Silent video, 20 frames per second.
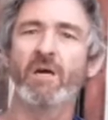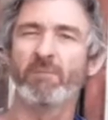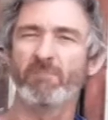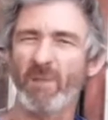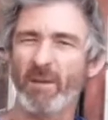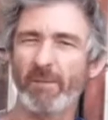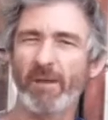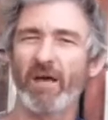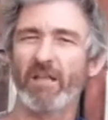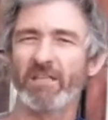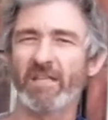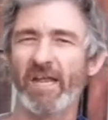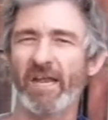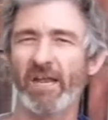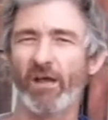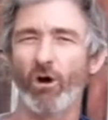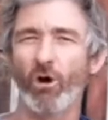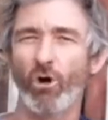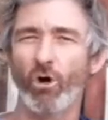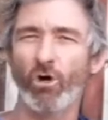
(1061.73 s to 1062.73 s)
Maybe I'll let
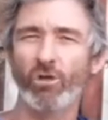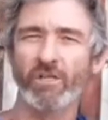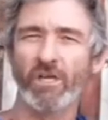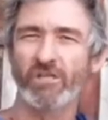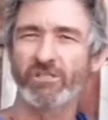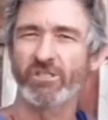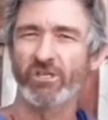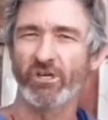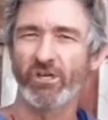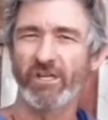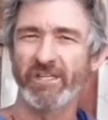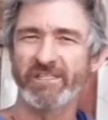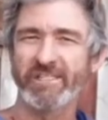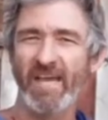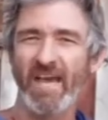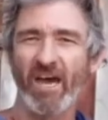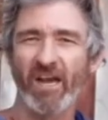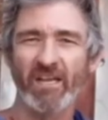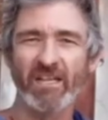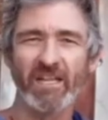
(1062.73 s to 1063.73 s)
it hold, I'll turn it
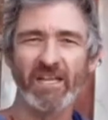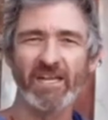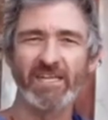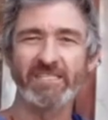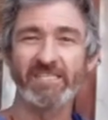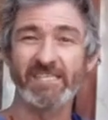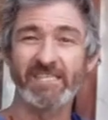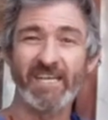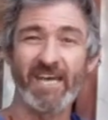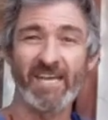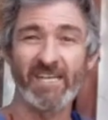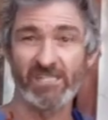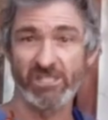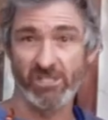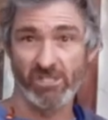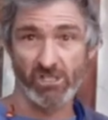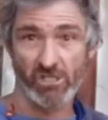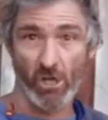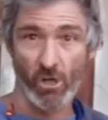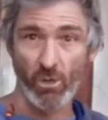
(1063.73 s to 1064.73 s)
down and let it just kind of
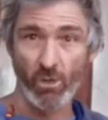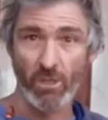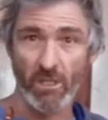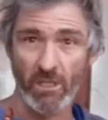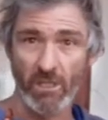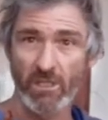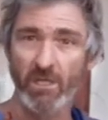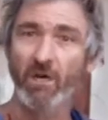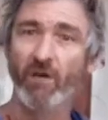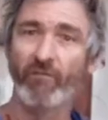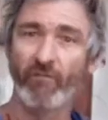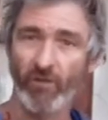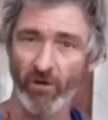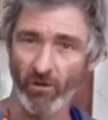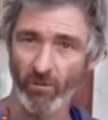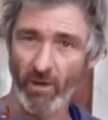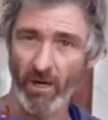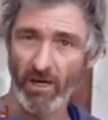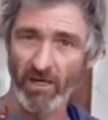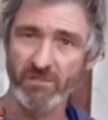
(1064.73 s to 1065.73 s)
soak for a while.